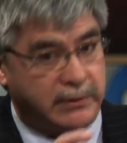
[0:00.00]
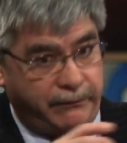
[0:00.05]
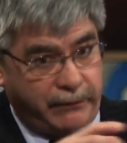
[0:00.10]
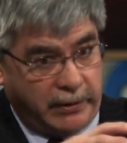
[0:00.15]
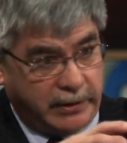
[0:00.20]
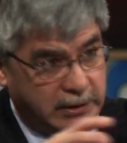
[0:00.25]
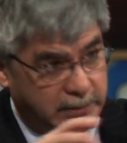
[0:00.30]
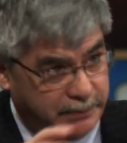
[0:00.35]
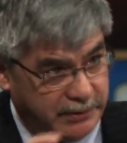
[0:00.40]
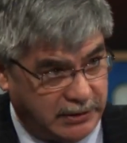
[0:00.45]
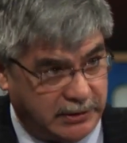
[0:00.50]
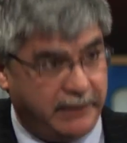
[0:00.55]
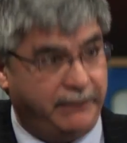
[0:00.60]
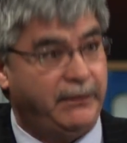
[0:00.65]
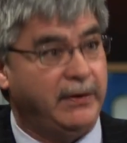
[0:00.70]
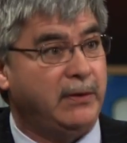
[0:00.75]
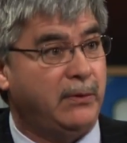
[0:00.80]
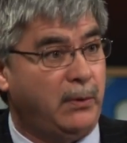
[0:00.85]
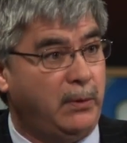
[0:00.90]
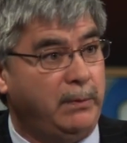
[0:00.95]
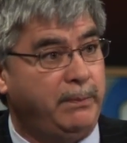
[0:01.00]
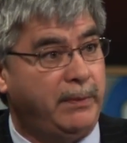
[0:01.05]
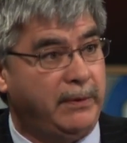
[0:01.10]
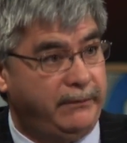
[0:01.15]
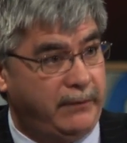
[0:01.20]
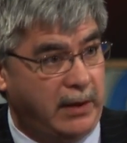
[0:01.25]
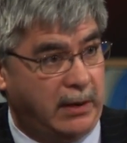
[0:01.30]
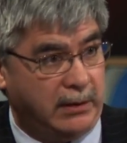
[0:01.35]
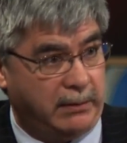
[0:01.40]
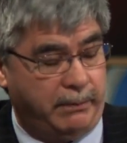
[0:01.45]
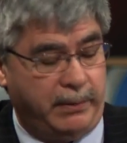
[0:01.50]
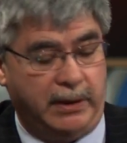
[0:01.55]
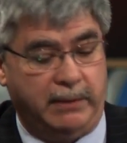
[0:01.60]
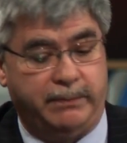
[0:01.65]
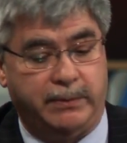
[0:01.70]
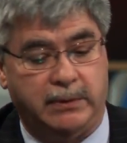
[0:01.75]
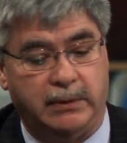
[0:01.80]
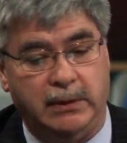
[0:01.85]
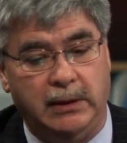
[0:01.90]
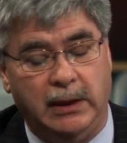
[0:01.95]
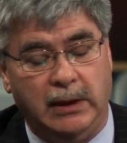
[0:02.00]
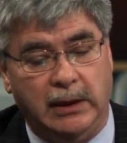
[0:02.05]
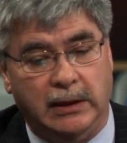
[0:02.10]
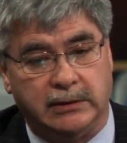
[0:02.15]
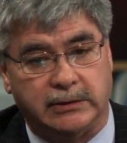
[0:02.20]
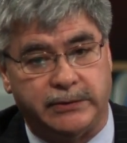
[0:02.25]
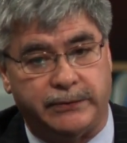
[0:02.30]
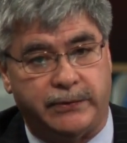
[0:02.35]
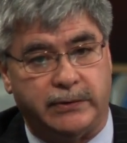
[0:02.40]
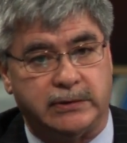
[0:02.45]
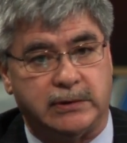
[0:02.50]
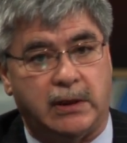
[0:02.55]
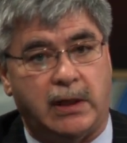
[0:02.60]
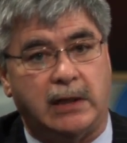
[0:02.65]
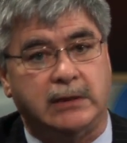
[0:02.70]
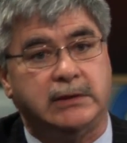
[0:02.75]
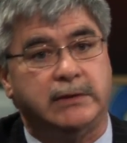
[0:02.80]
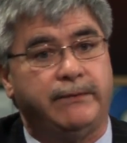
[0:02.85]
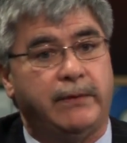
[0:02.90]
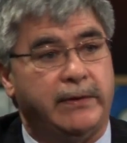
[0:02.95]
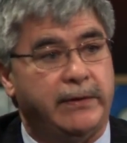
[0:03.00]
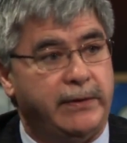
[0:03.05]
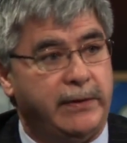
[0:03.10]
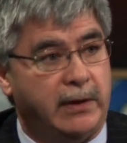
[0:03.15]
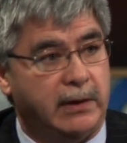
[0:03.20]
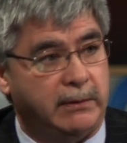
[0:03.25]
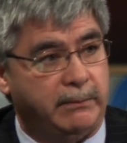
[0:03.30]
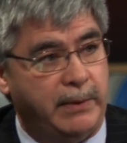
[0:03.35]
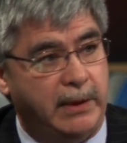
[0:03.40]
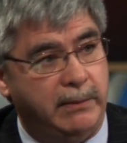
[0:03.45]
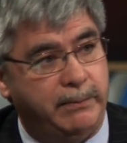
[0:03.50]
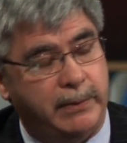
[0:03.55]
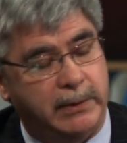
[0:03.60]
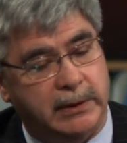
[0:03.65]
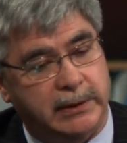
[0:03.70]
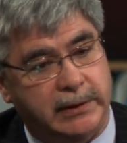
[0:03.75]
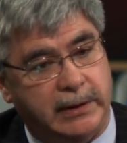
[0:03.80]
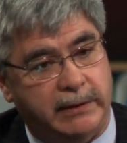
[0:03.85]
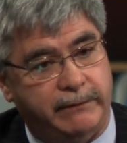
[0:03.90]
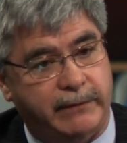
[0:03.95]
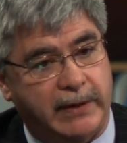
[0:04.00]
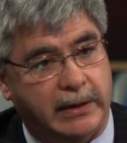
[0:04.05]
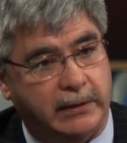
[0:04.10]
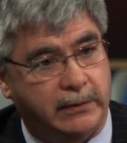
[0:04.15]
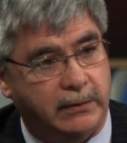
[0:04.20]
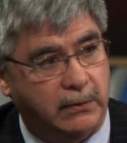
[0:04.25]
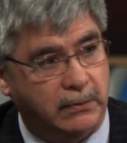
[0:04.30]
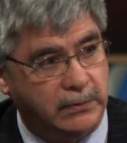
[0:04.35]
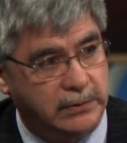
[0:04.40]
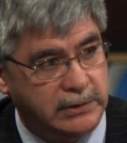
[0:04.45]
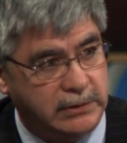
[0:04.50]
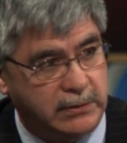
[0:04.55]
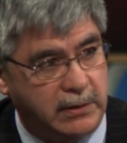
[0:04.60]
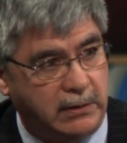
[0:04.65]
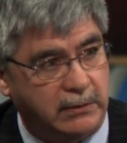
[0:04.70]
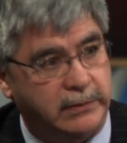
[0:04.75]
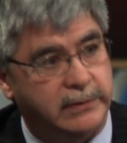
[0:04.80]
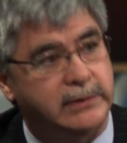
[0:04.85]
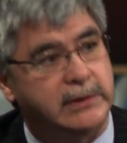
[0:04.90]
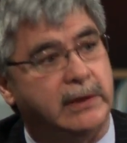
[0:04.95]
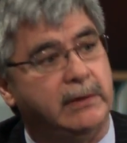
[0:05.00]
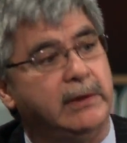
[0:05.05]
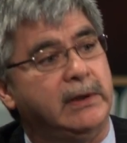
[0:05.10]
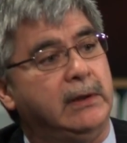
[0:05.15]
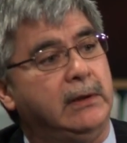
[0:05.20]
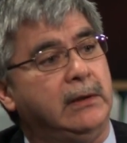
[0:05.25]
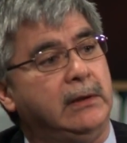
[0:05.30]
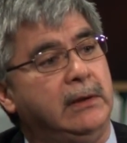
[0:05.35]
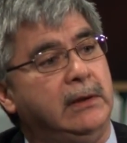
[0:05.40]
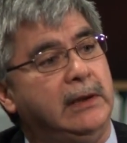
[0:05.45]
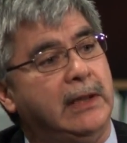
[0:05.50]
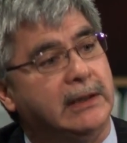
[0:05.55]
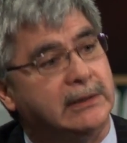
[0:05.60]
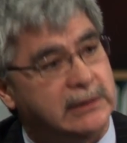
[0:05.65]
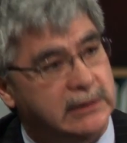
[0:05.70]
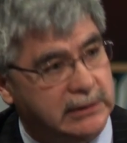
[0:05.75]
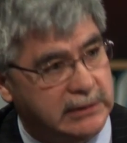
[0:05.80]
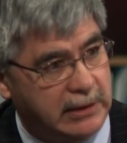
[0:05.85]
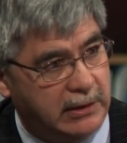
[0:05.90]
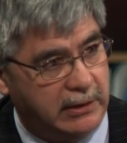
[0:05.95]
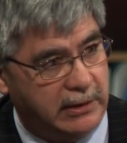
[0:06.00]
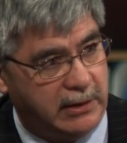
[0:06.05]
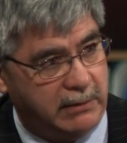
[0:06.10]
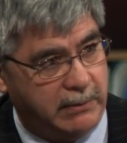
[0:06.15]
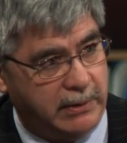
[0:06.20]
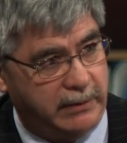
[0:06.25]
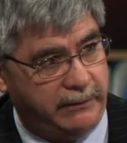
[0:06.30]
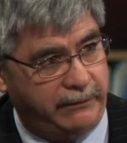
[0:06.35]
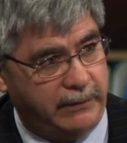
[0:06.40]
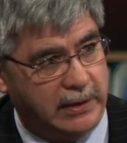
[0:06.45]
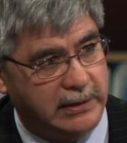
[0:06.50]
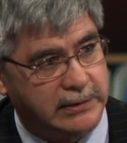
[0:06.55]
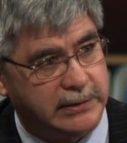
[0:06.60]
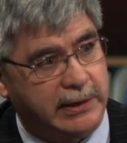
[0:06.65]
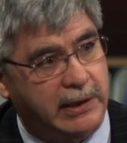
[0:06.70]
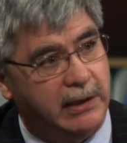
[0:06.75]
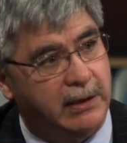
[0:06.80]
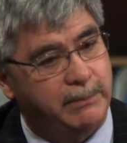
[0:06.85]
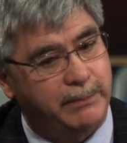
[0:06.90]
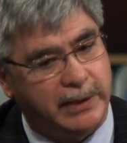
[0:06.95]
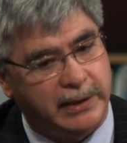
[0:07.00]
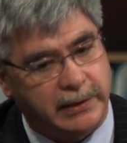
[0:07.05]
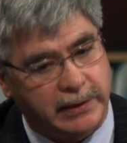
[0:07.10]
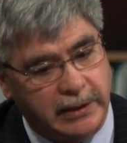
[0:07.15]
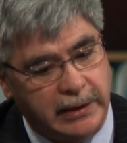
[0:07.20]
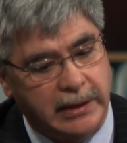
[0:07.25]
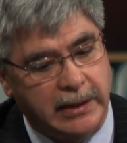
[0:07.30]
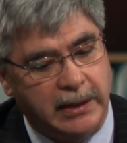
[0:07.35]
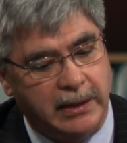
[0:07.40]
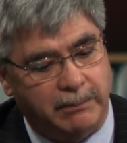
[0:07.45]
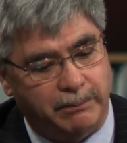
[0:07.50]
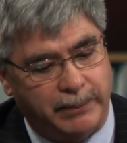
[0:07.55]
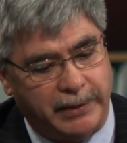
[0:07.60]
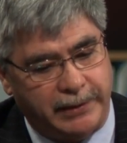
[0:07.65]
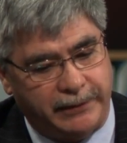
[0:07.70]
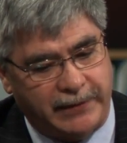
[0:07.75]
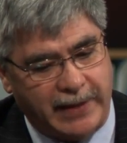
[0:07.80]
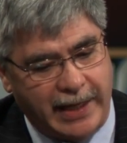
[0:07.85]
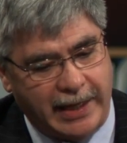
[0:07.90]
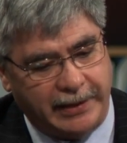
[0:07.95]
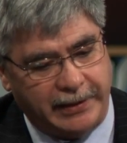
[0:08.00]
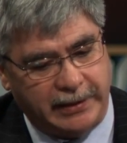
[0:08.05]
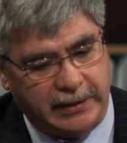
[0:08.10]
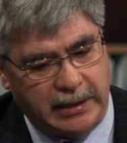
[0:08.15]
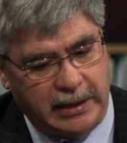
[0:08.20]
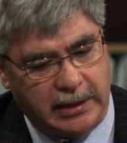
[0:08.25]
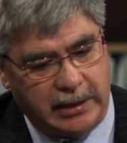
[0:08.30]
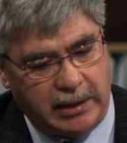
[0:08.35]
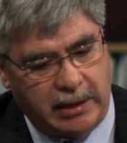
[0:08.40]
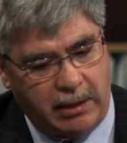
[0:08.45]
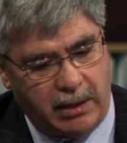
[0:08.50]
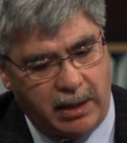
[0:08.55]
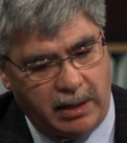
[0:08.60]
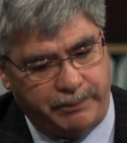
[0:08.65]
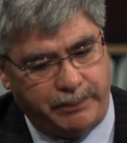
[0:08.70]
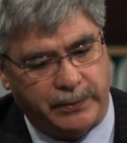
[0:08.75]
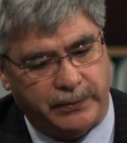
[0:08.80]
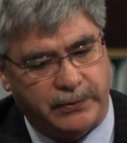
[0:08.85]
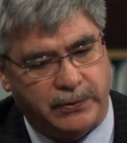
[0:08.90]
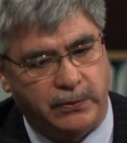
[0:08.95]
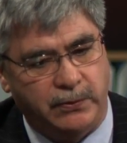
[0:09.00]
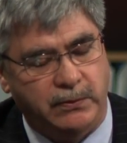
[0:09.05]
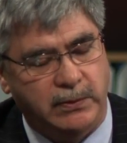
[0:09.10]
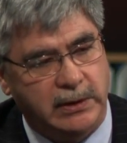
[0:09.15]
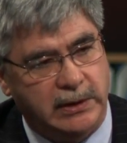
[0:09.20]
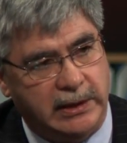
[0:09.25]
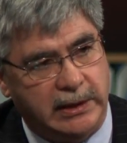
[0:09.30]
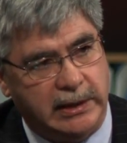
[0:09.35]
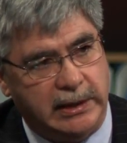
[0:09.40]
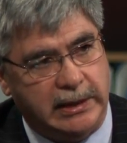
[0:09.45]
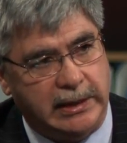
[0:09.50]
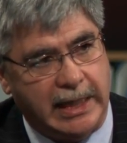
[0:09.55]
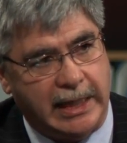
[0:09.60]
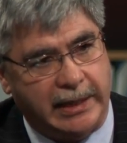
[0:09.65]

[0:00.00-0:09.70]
a very specific group of young people. So there's lots of other young people and they've had those struggles. They don't necessarily come out of foster care, but that opportunity